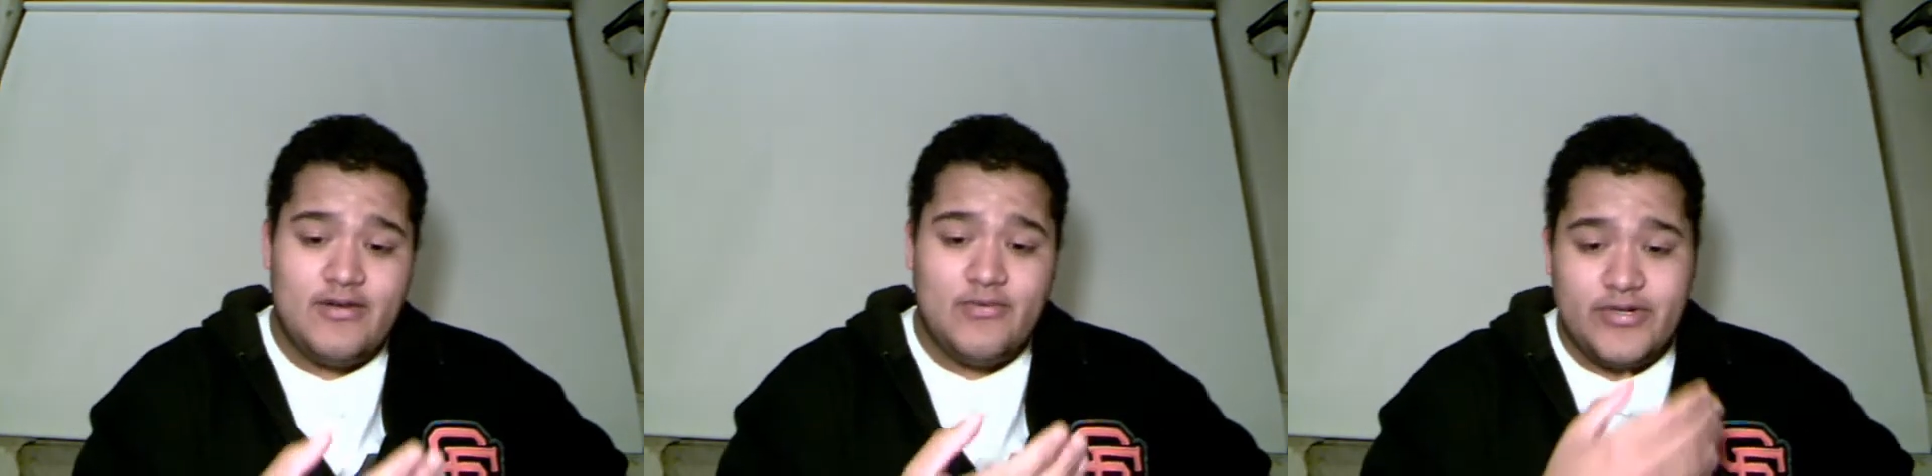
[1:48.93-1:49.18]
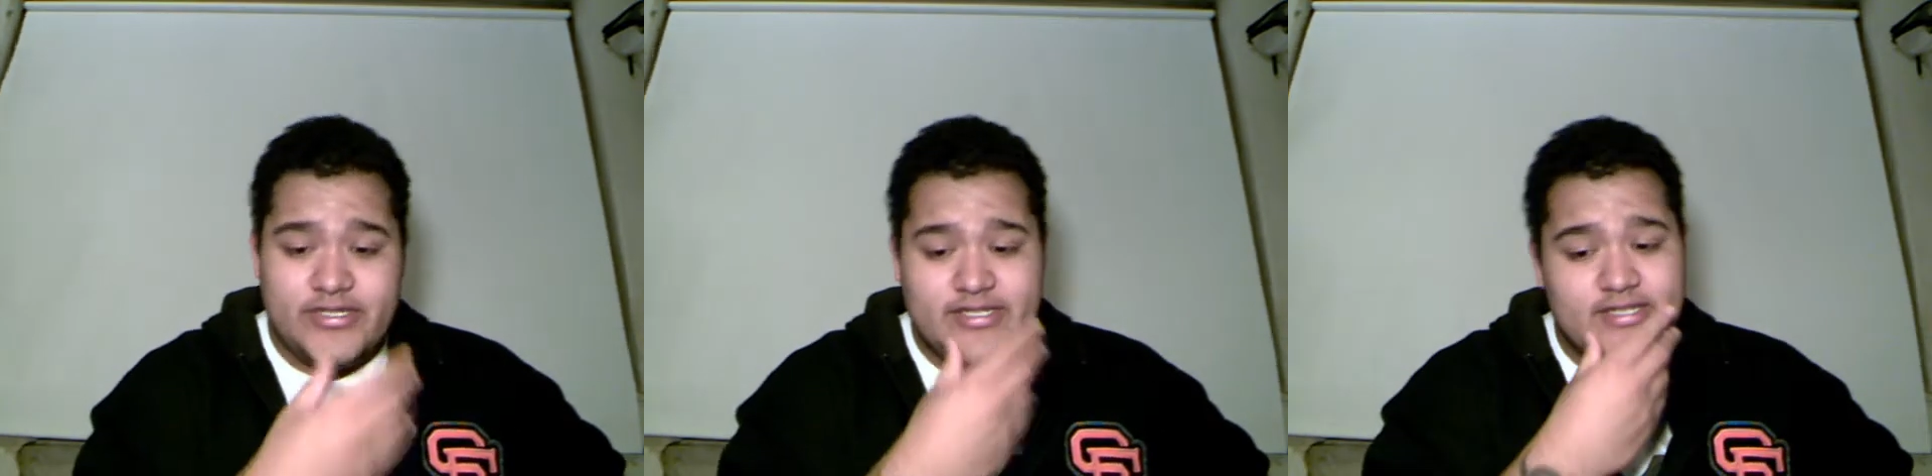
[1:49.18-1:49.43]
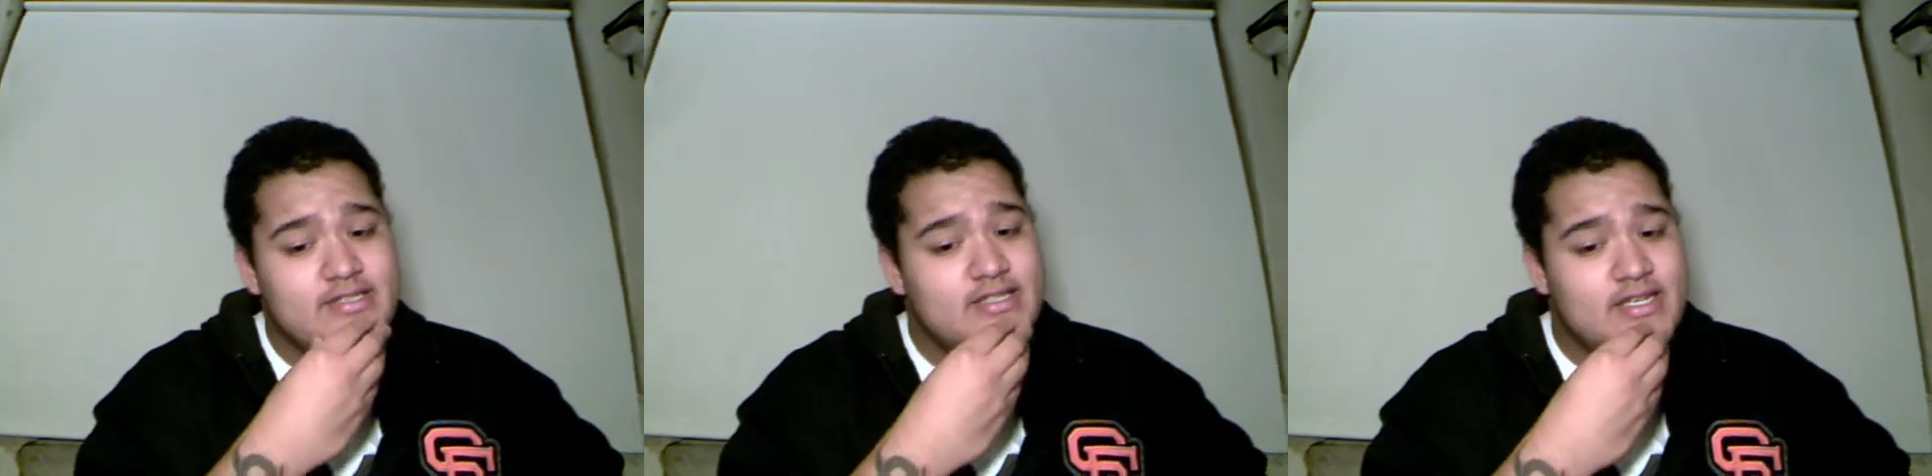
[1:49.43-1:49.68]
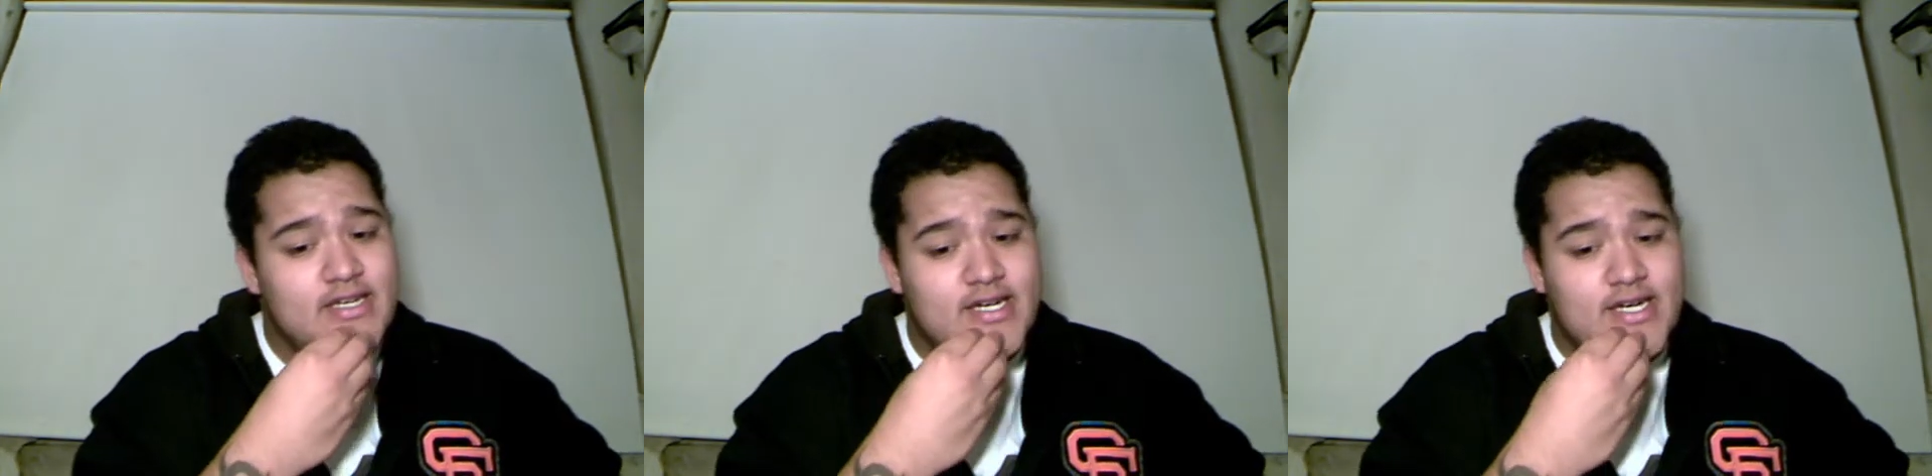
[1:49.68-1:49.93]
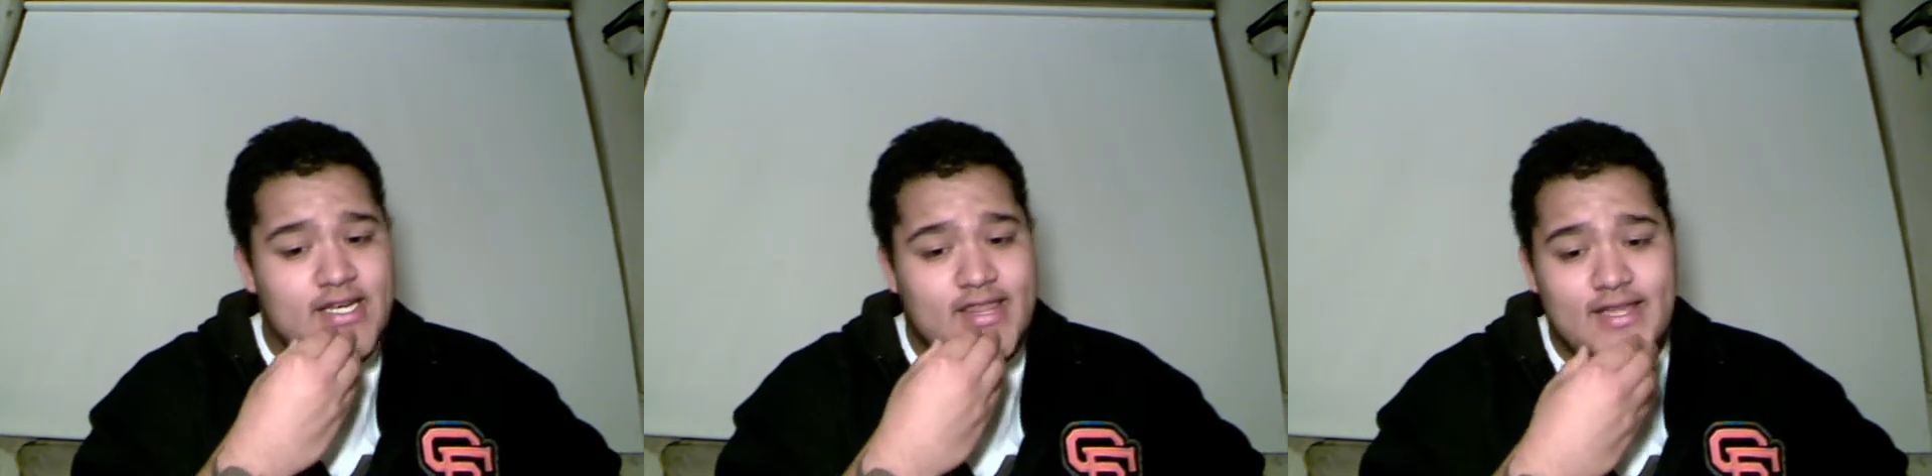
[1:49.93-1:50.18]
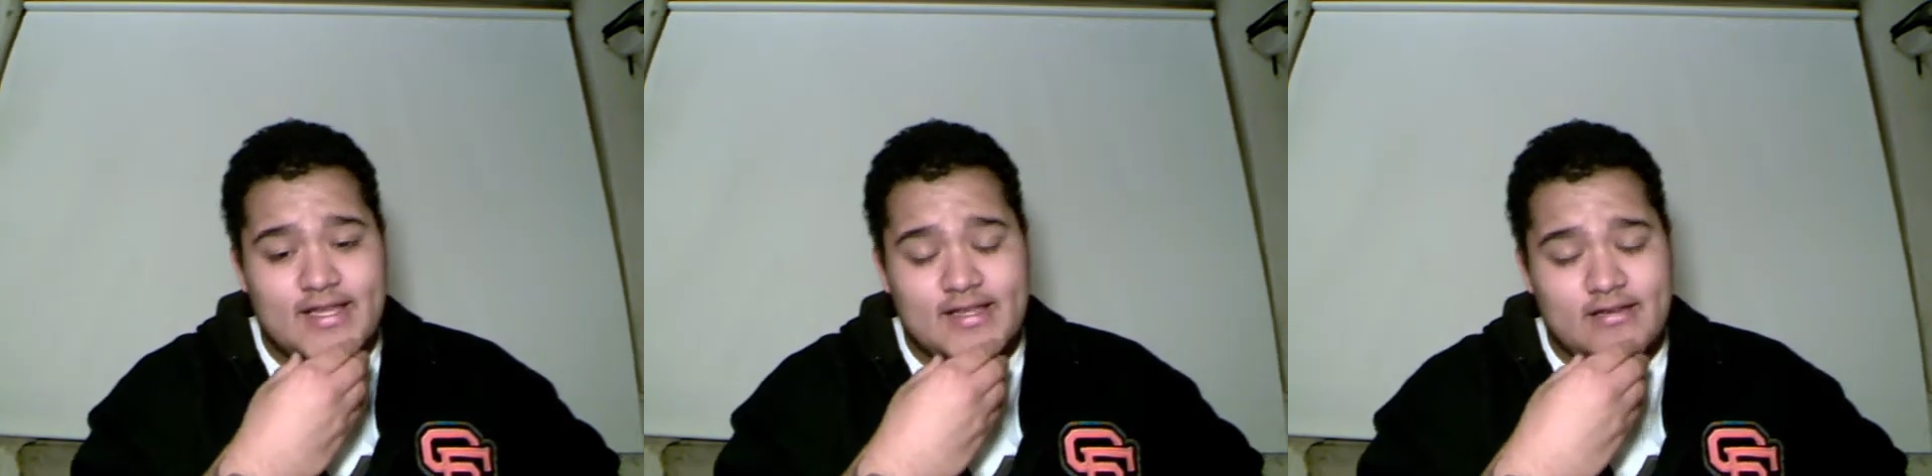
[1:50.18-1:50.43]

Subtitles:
which is a thing.